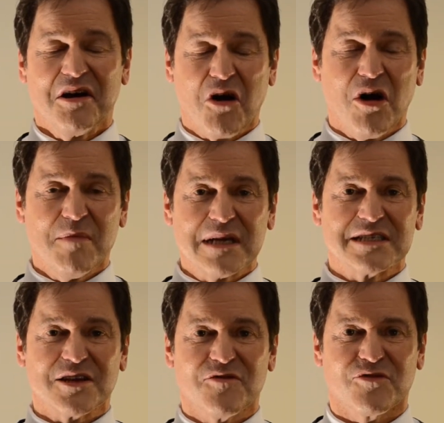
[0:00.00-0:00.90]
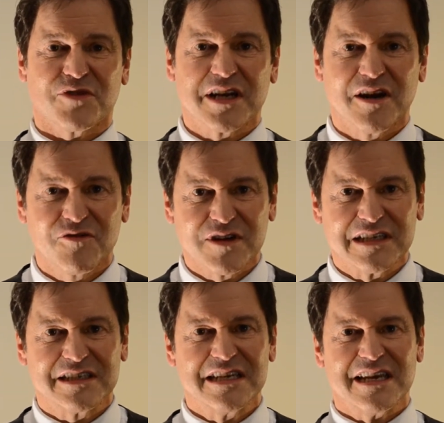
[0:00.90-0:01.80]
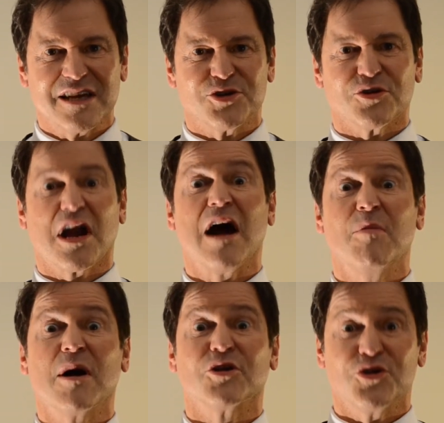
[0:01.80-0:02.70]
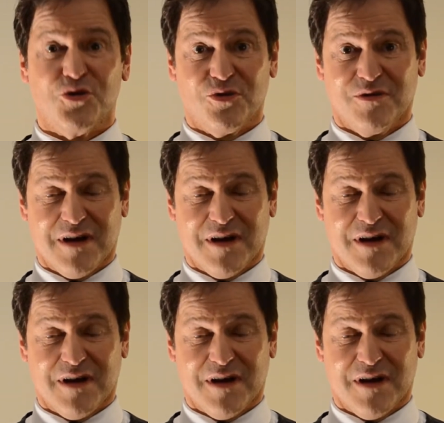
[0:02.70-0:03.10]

call myself a recovering teenager. How about you?